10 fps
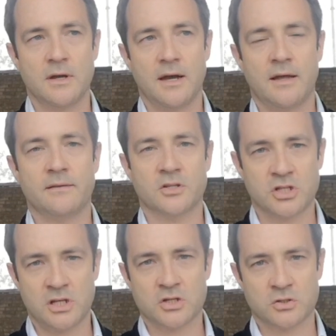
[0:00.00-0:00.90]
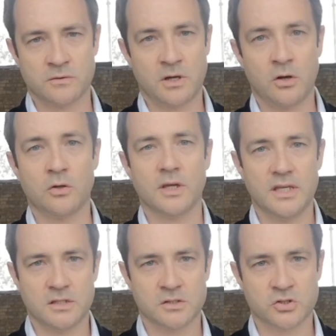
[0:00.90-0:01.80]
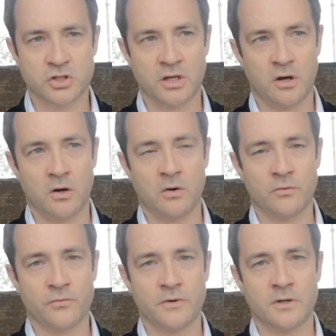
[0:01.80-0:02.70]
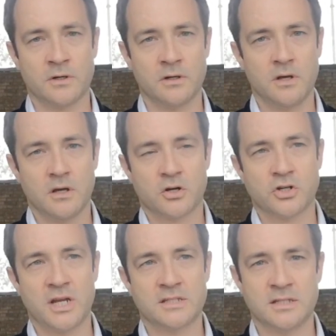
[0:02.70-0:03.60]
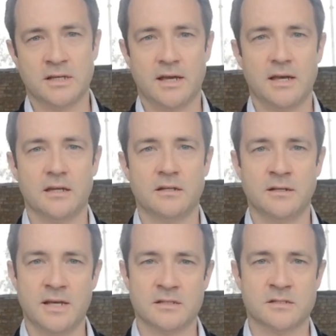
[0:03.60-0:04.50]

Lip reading: and the challenge to the whole industry of creating a net